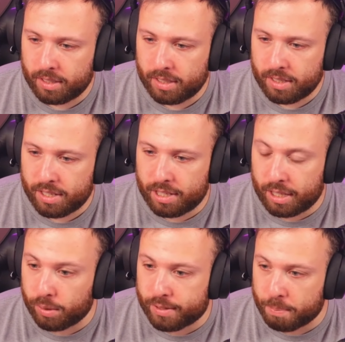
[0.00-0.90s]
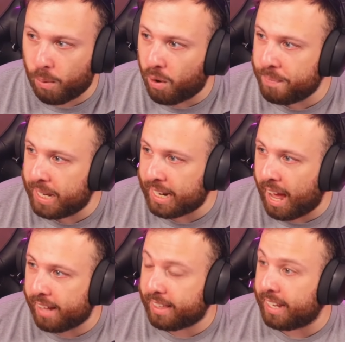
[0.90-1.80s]
still support me and
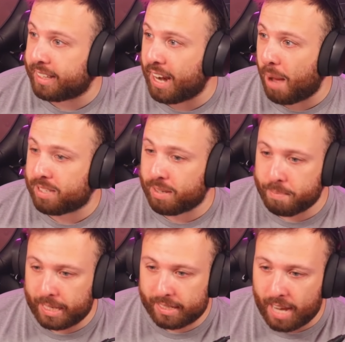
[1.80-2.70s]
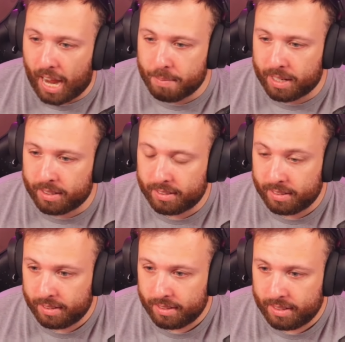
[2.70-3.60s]
not think that I'm some big timer
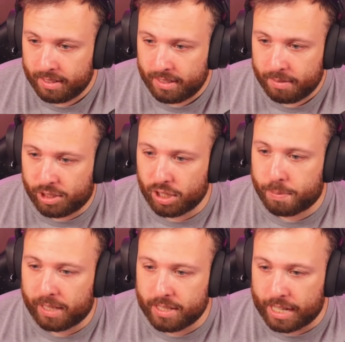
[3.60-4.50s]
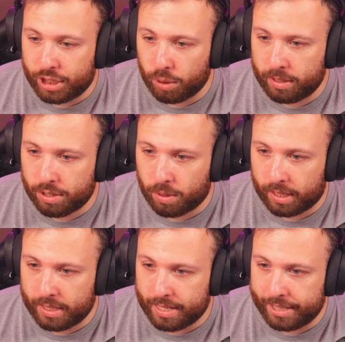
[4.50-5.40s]
just because I joined this
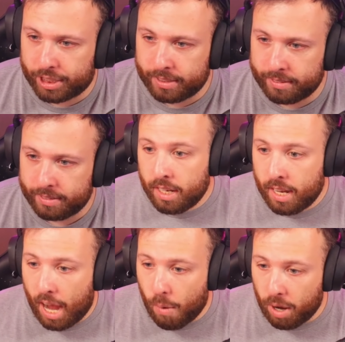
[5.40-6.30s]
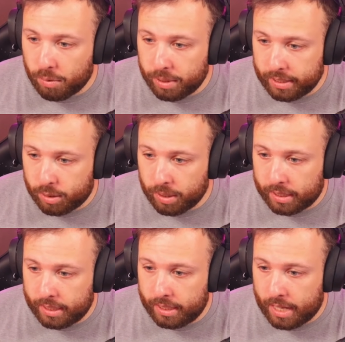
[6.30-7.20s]
organization. I want to really
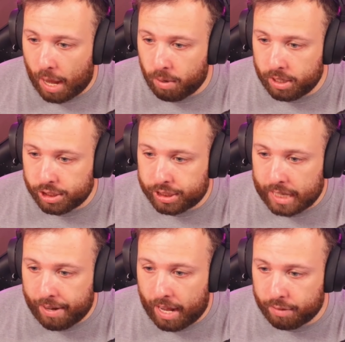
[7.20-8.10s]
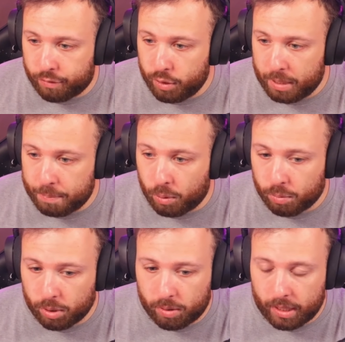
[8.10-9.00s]
quickly, I want to just shout out a few people
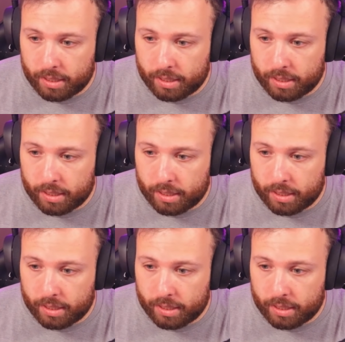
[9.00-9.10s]
real quick.